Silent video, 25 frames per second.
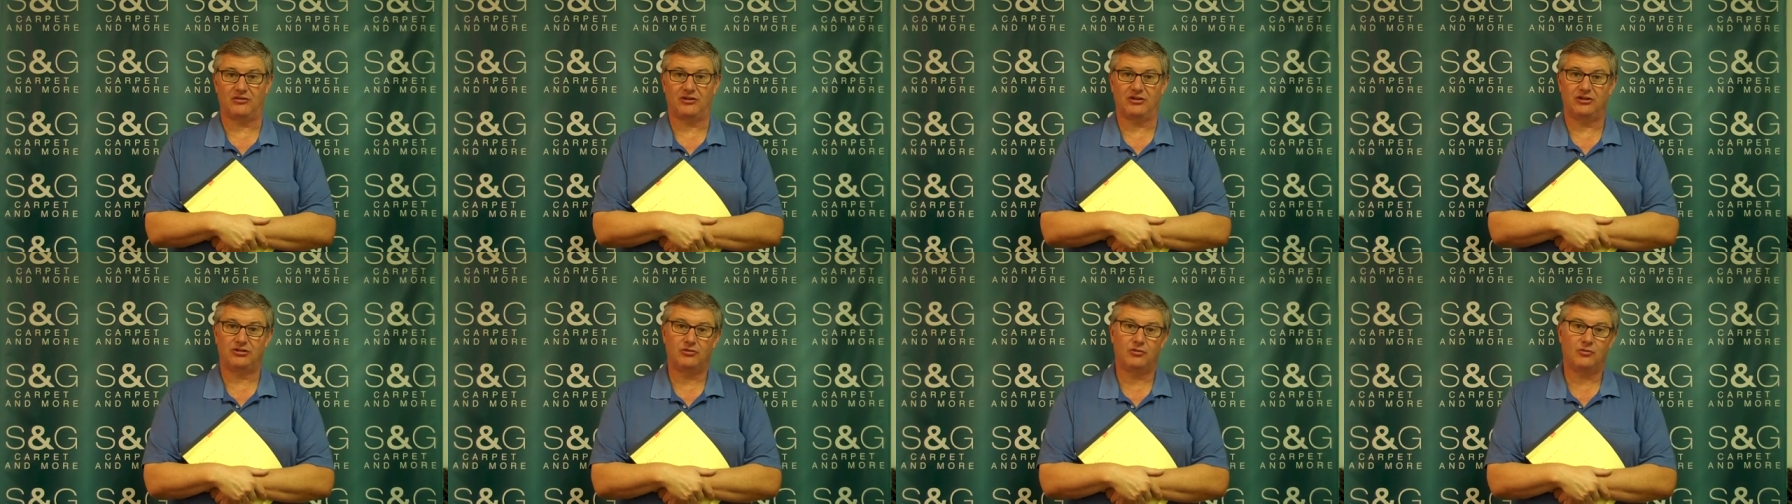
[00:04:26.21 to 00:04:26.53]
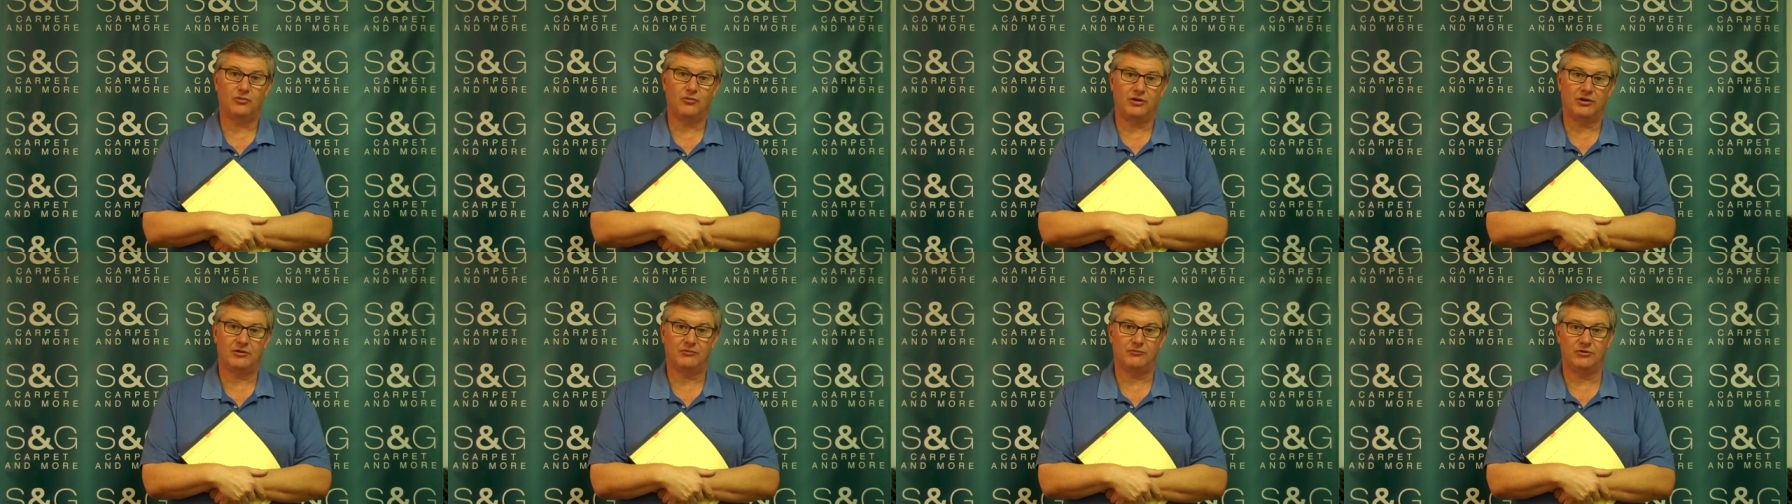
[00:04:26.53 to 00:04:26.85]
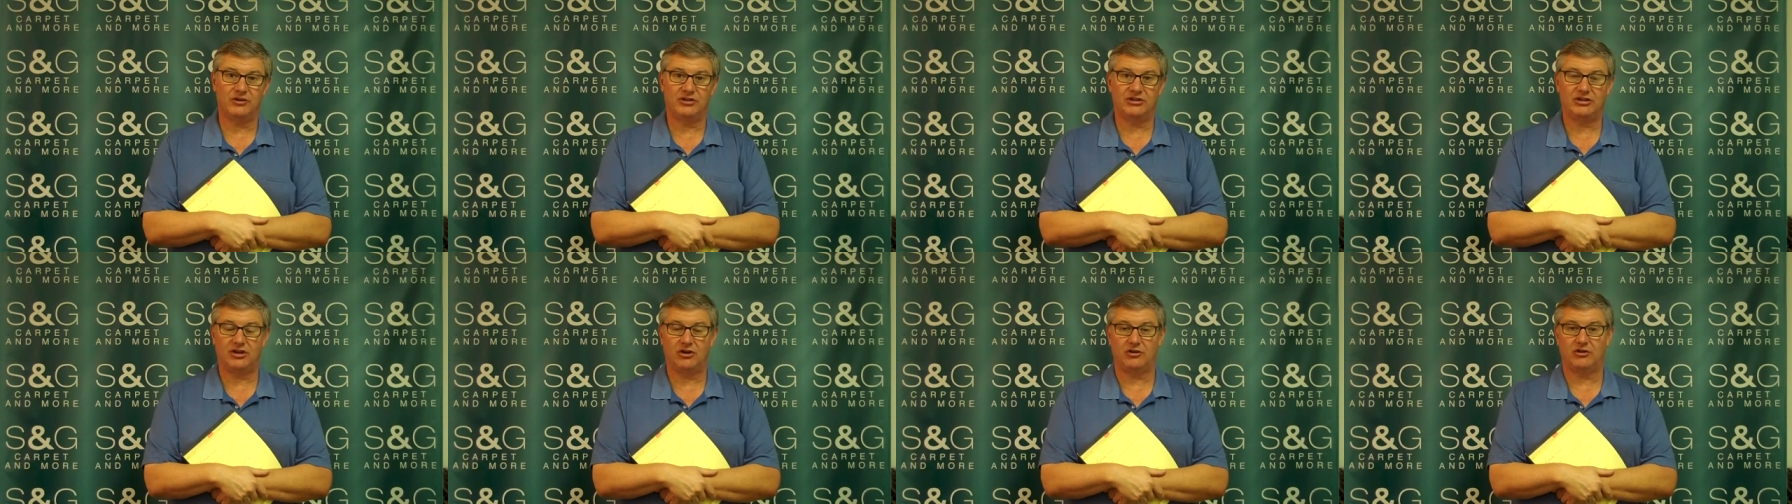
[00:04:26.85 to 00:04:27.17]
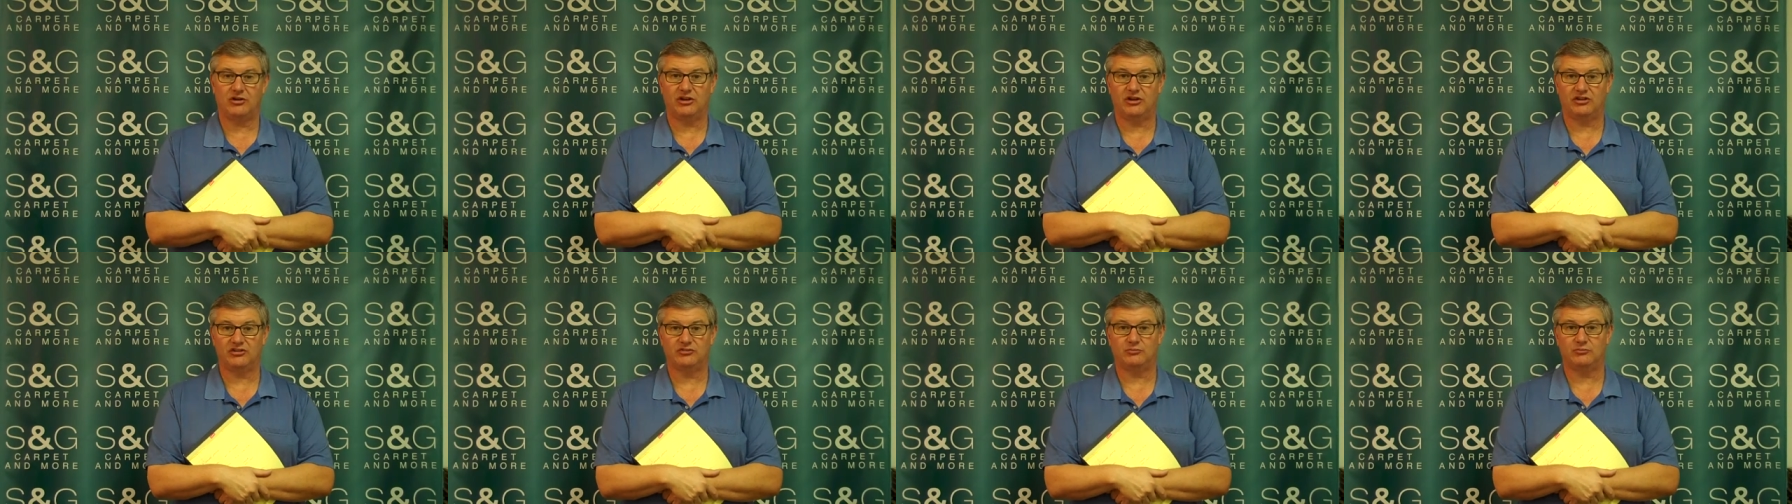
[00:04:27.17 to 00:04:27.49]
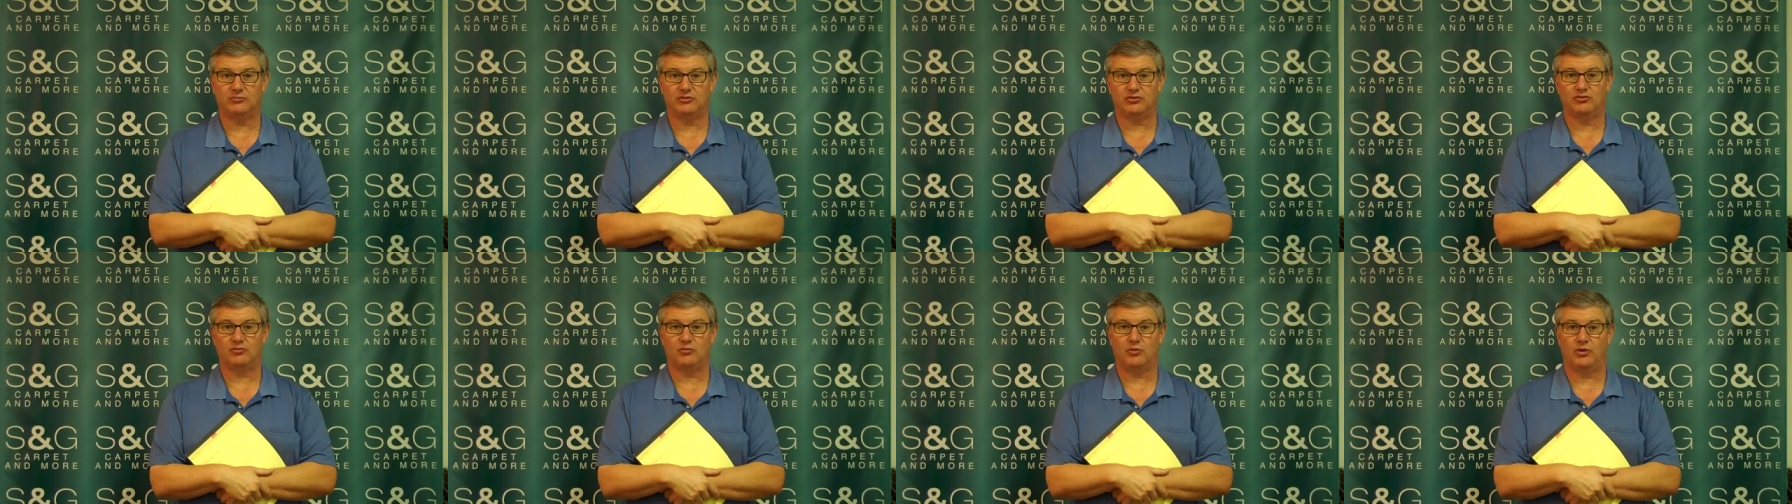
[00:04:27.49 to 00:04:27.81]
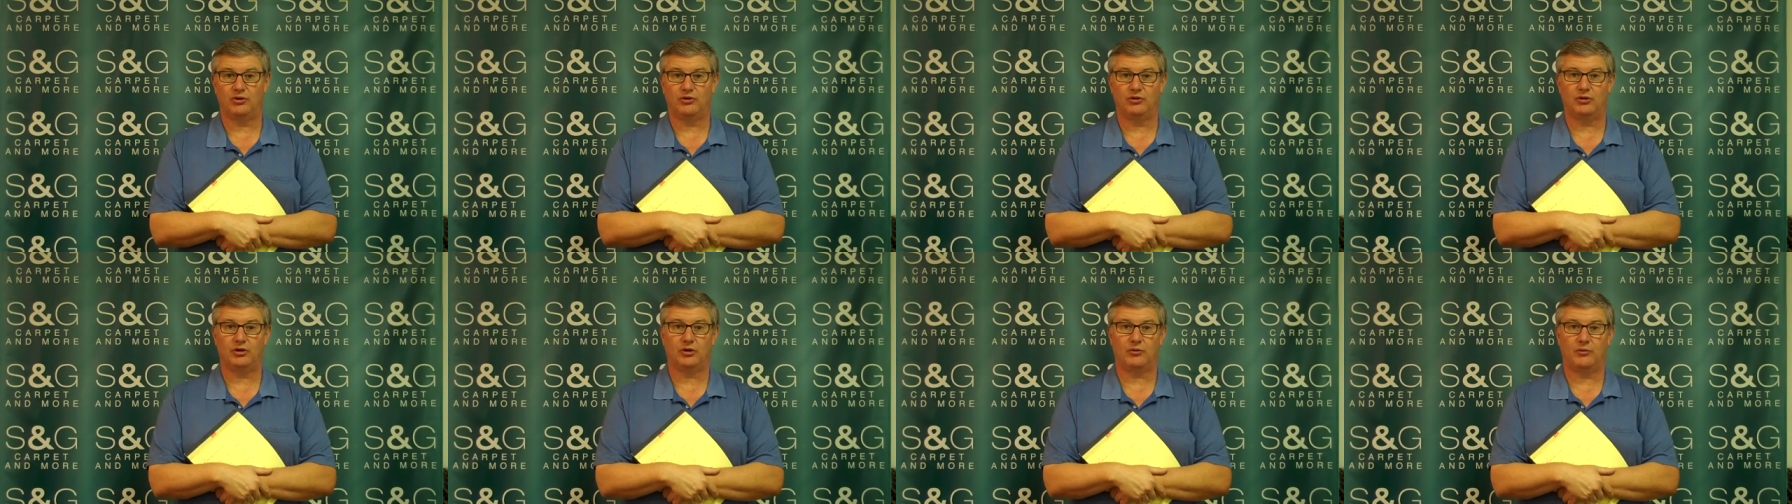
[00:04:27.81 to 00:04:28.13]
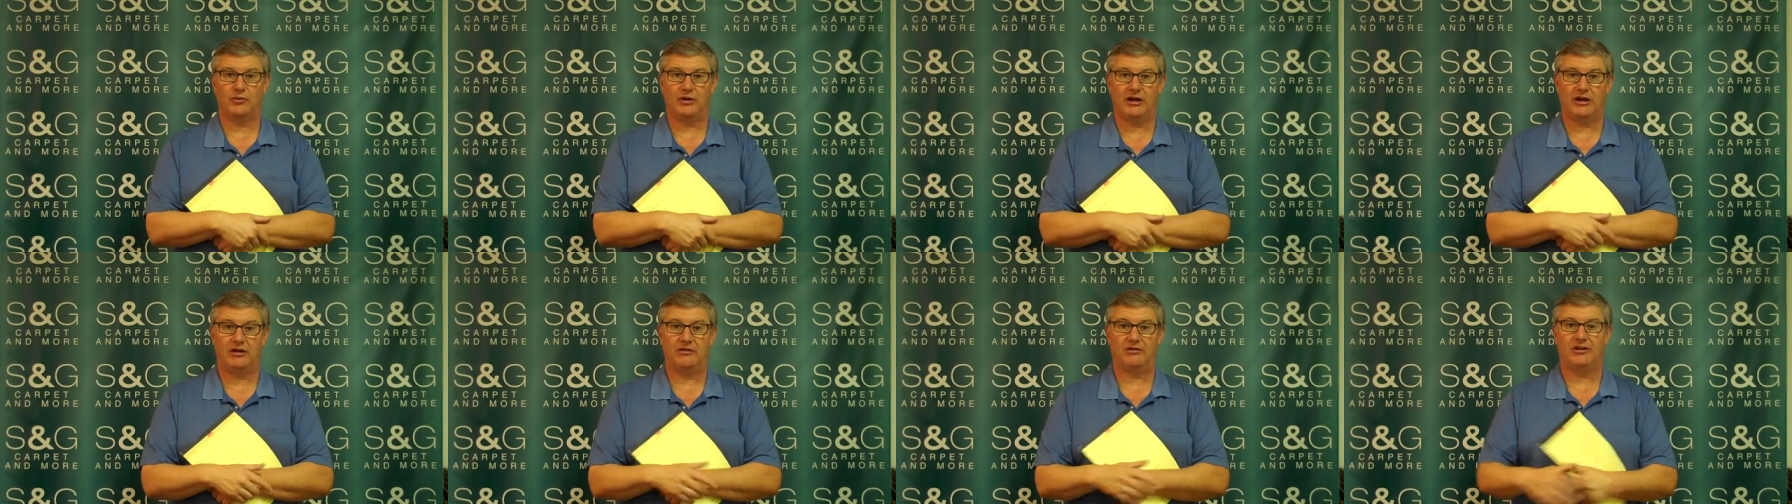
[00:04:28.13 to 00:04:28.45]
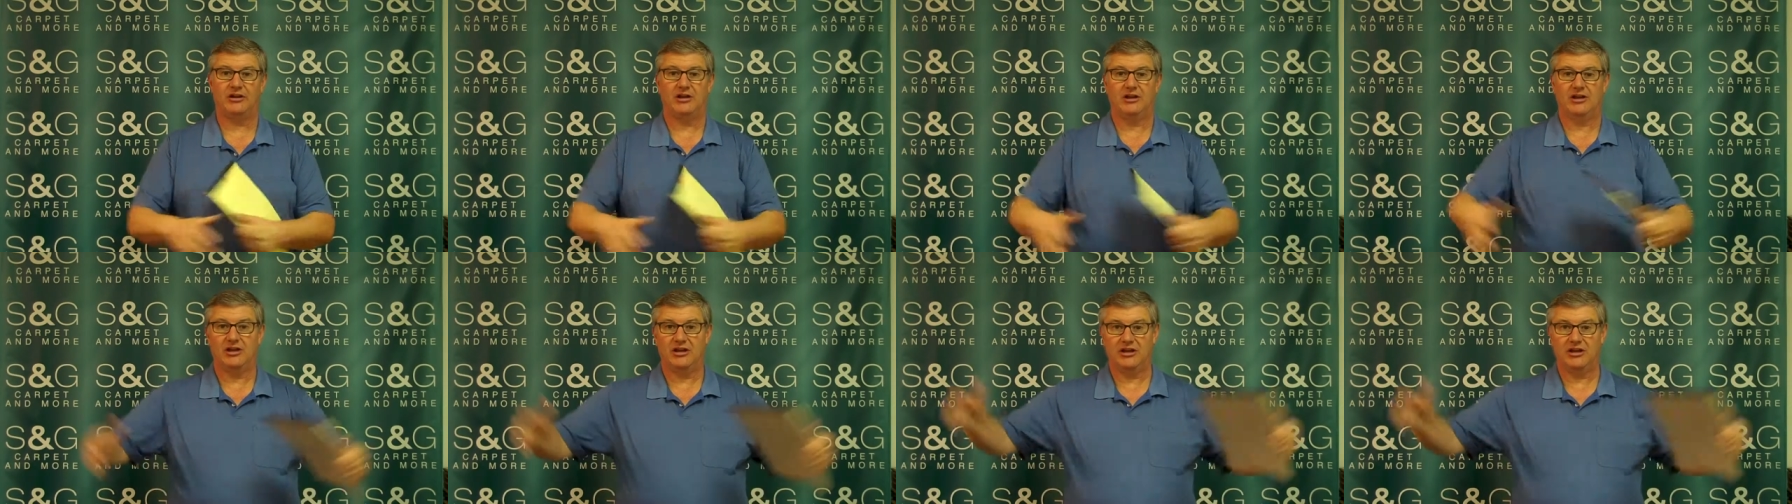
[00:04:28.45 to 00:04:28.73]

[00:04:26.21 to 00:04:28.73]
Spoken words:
They don't want retail customers wandering around